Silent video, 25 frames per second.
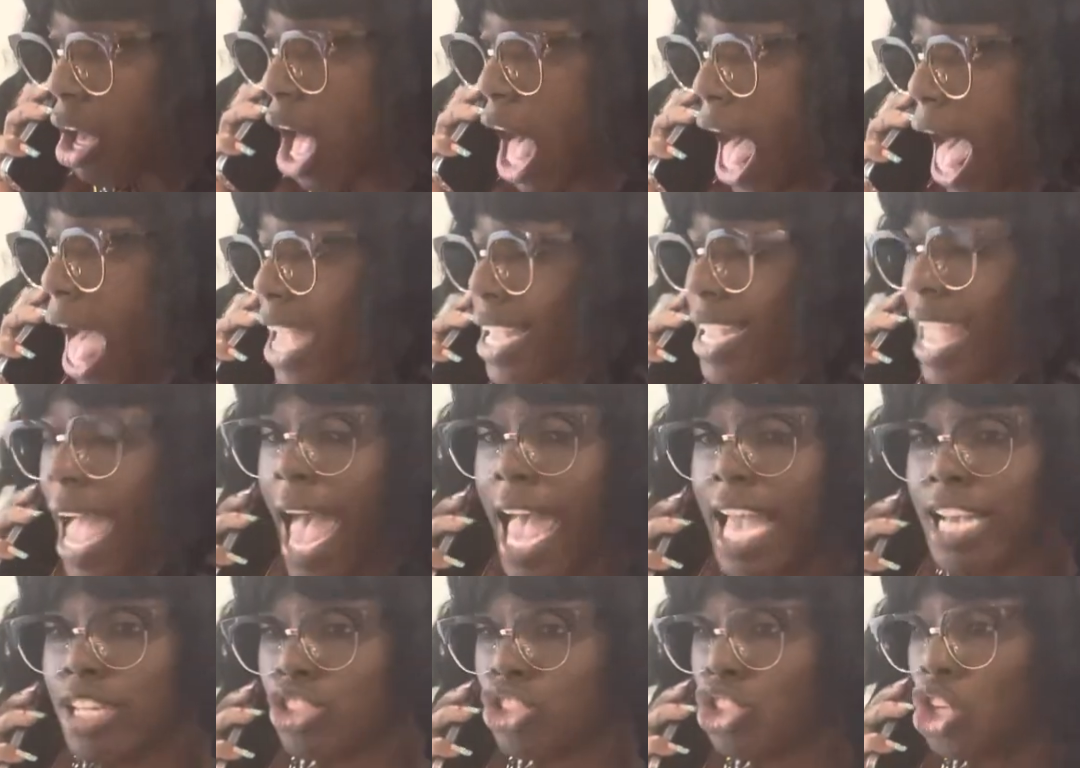I
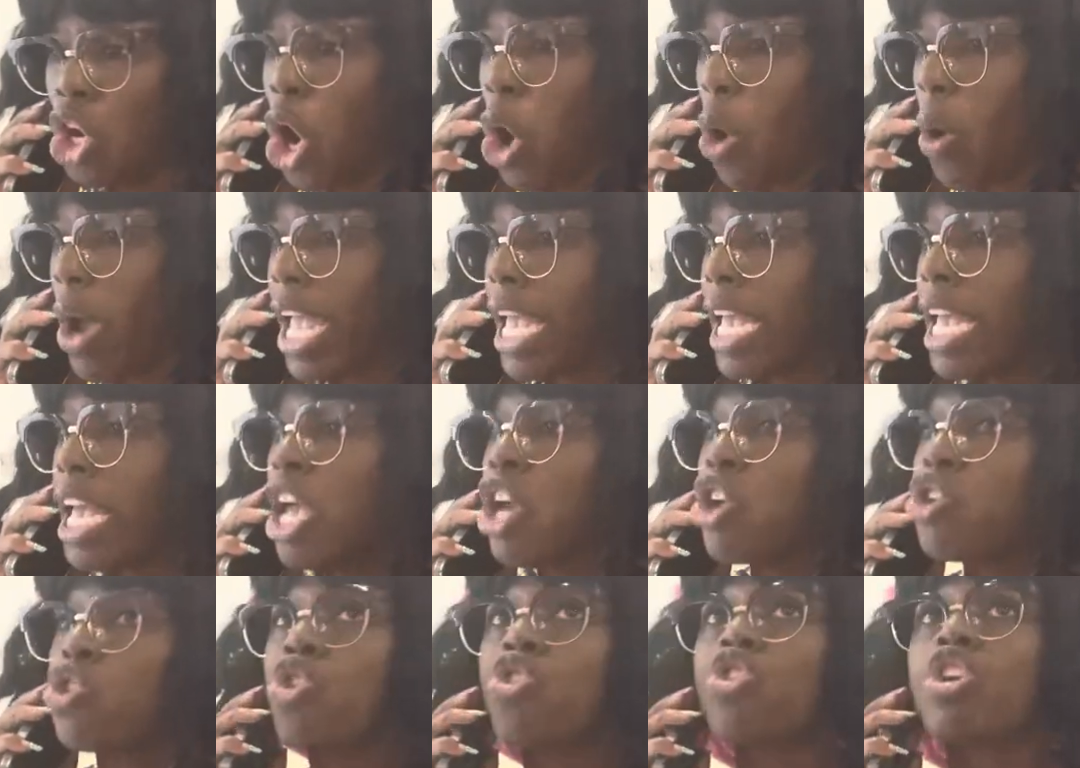can't do
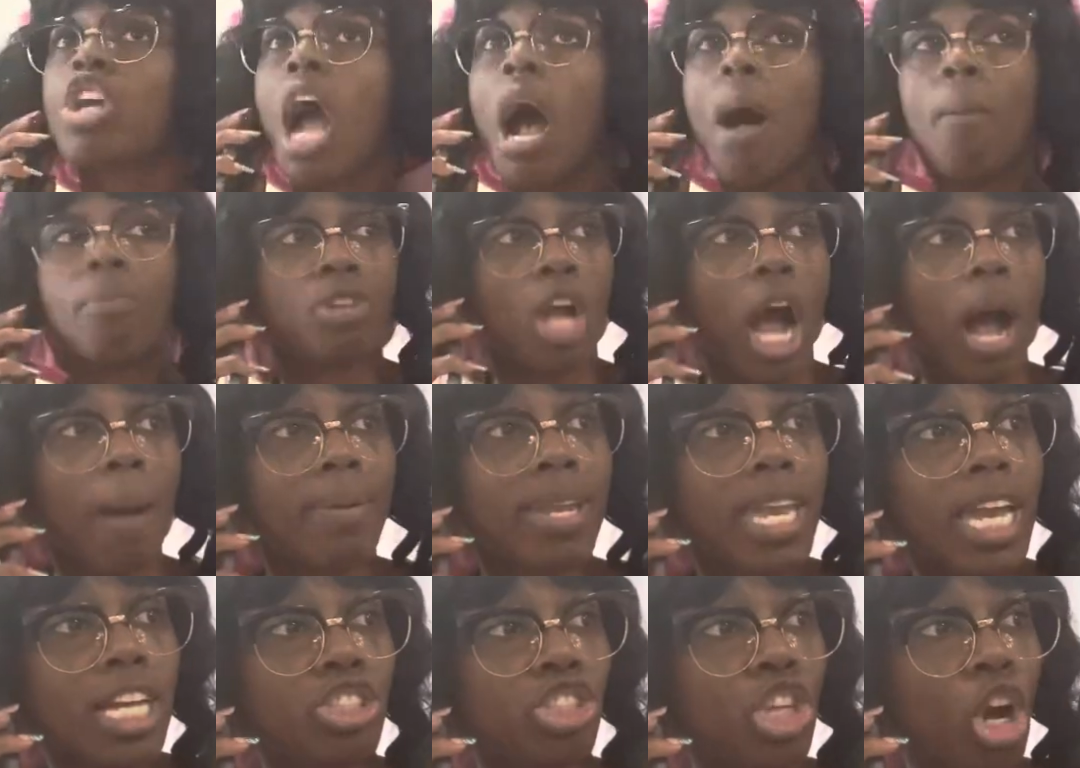it. You go
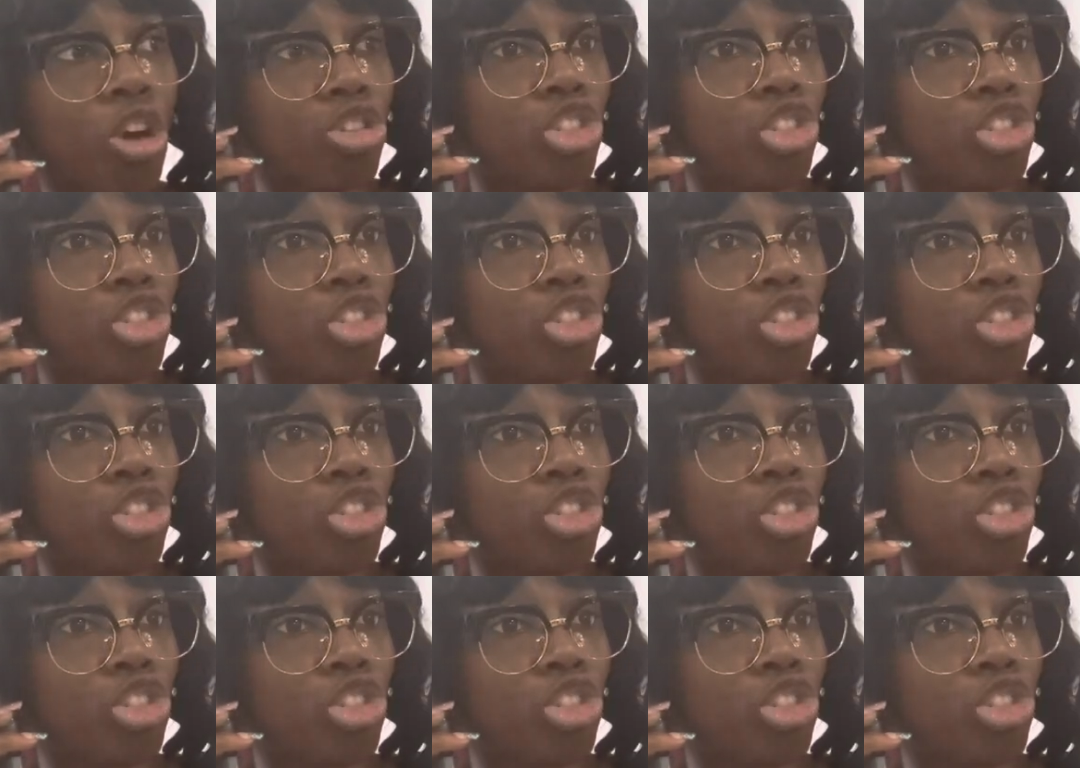get your